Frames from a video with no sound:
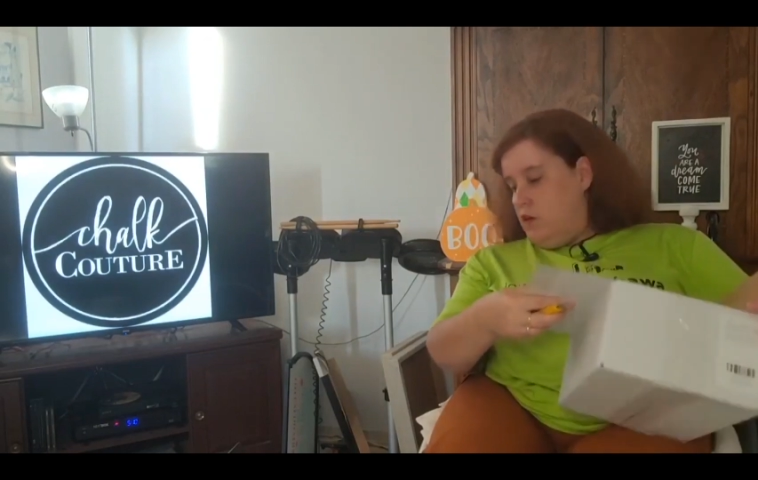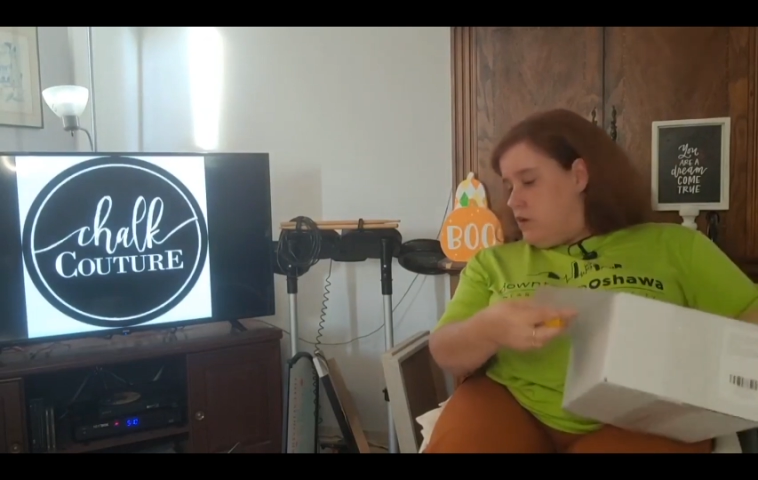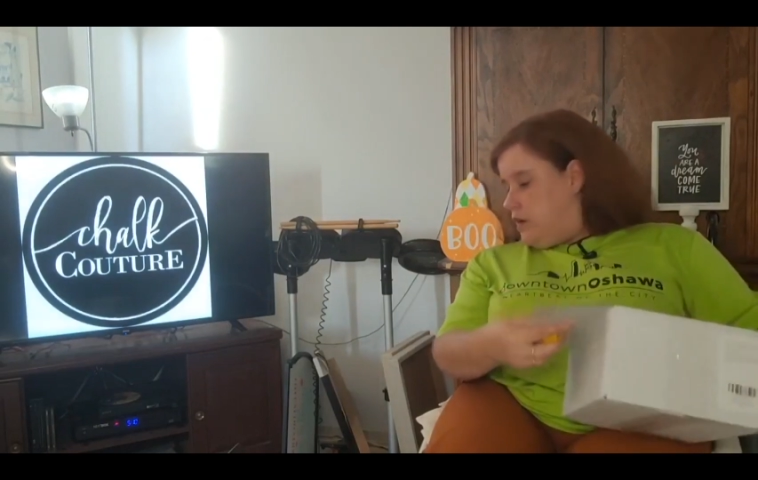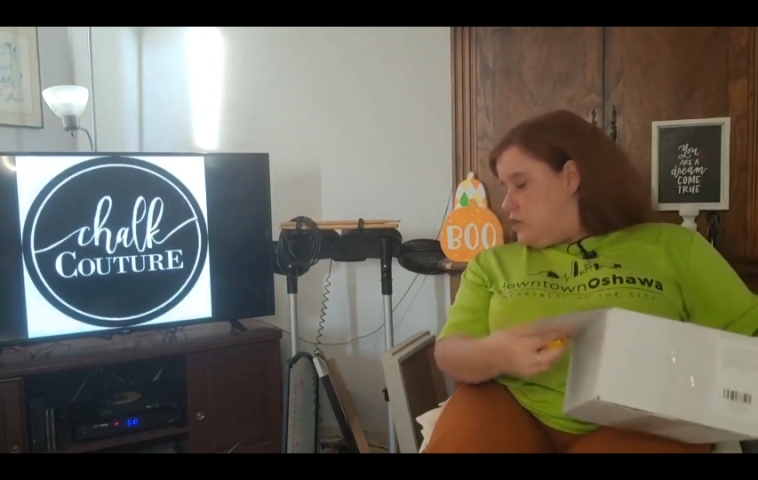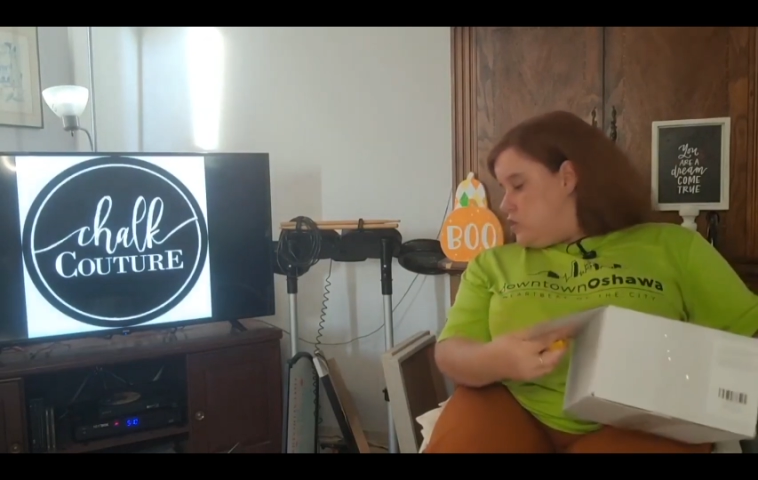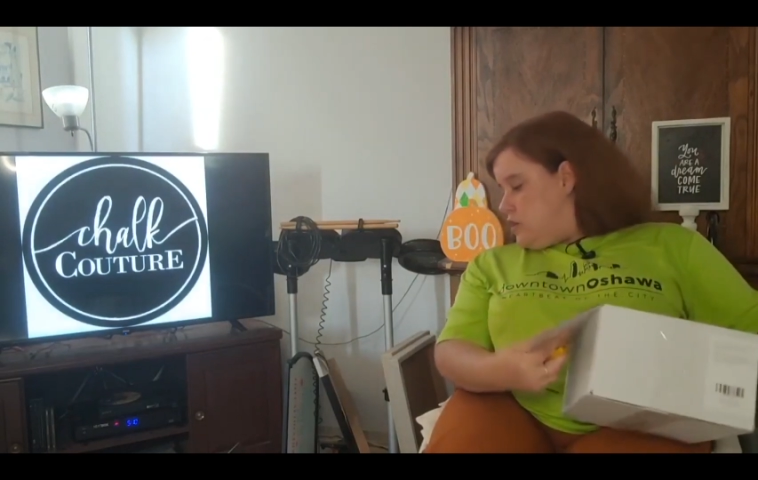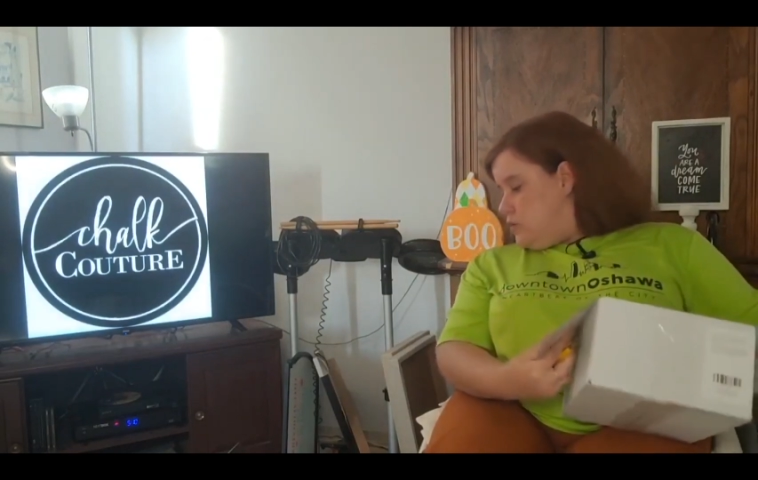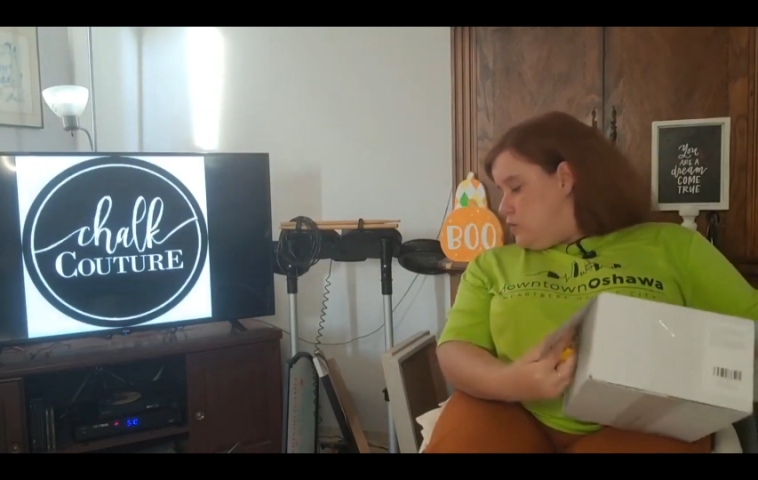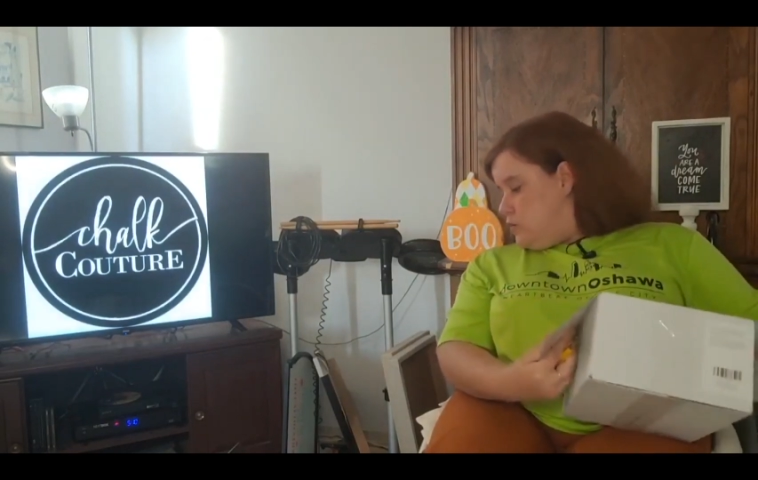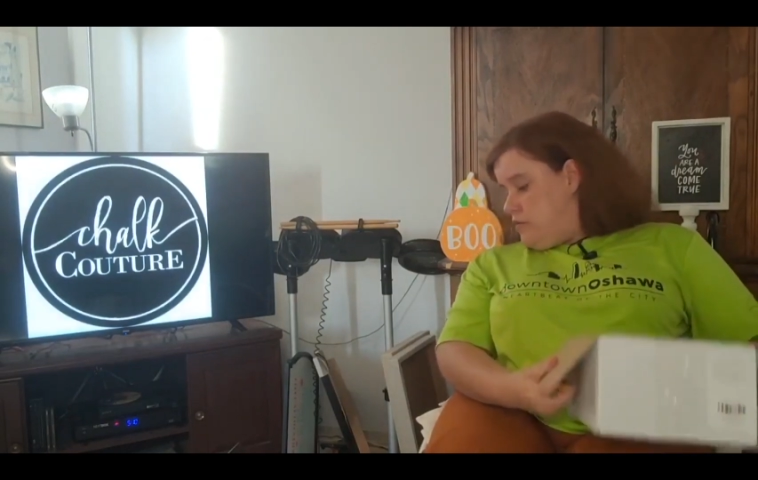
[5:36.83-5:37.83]
Catch that
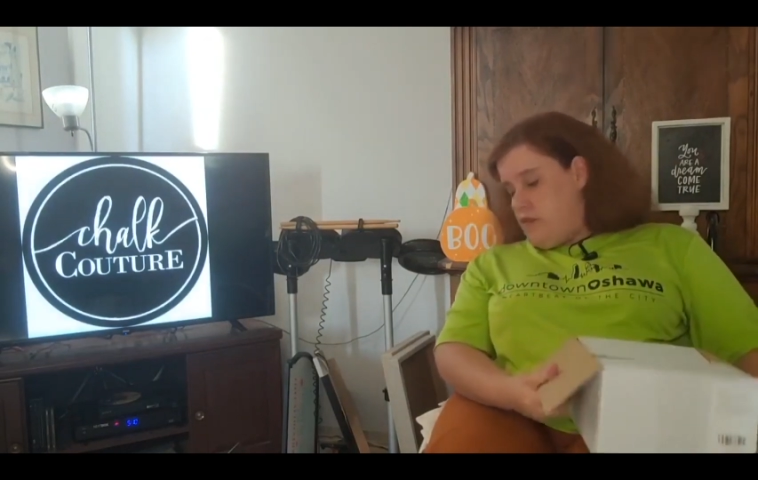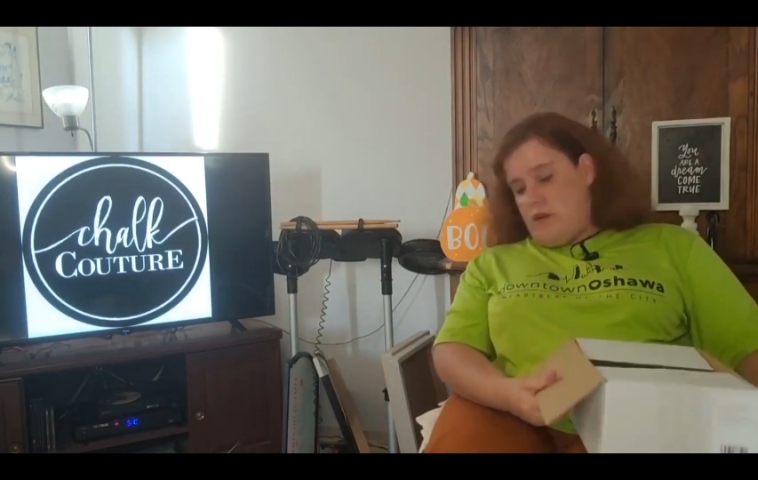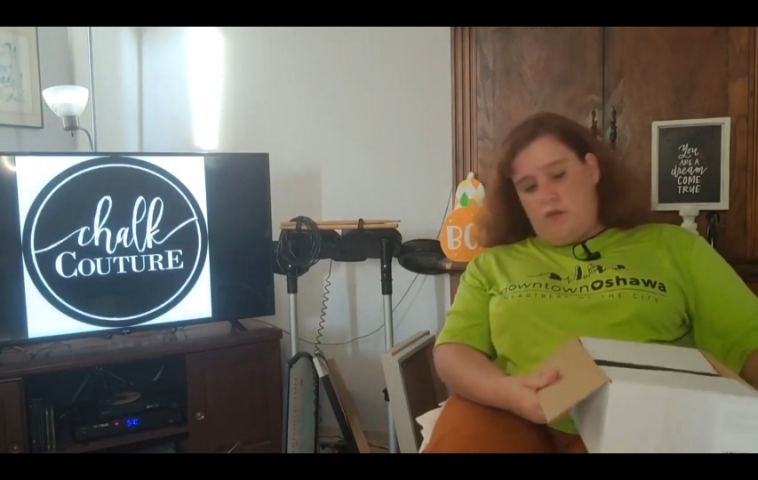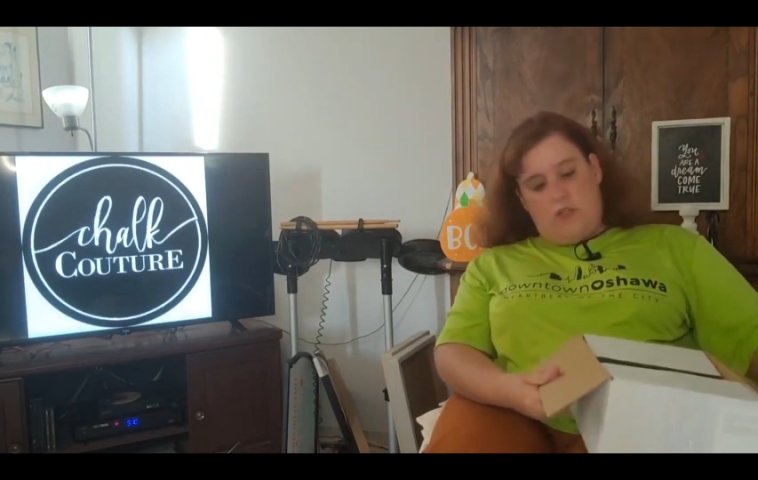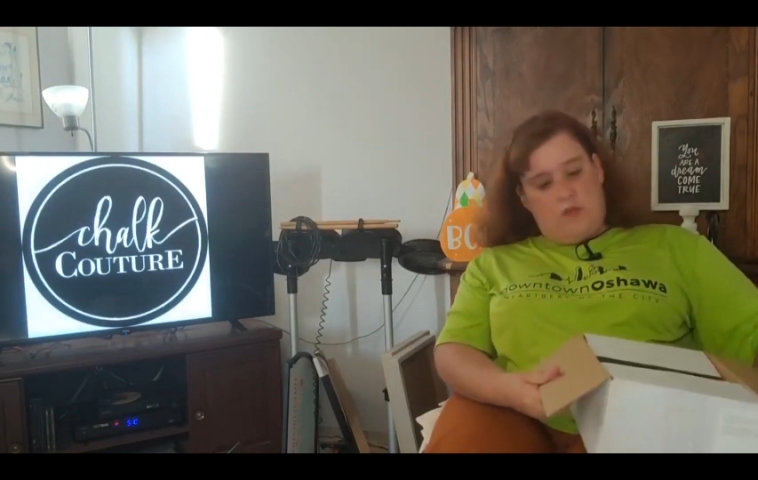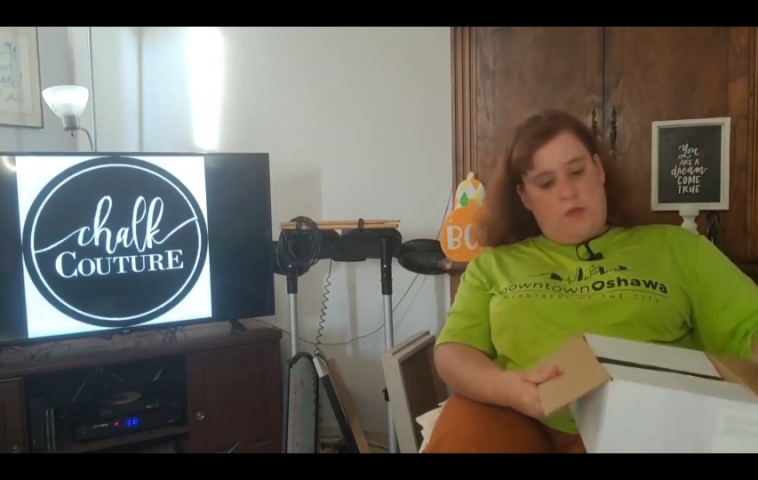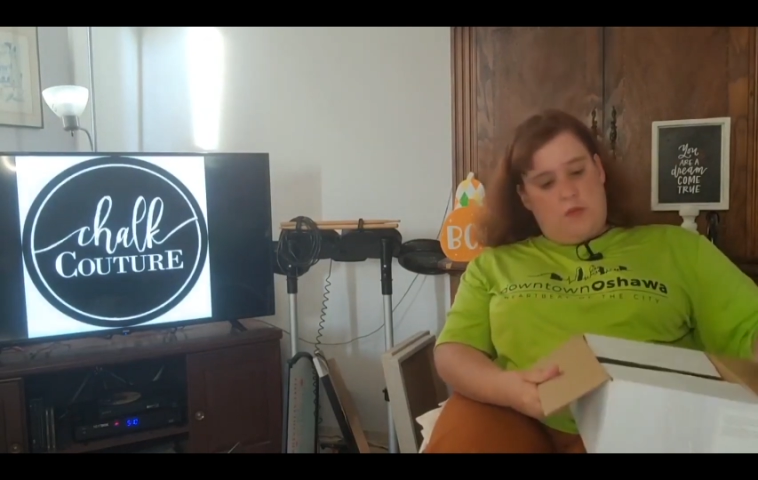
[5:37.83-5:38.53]
wherever that just went.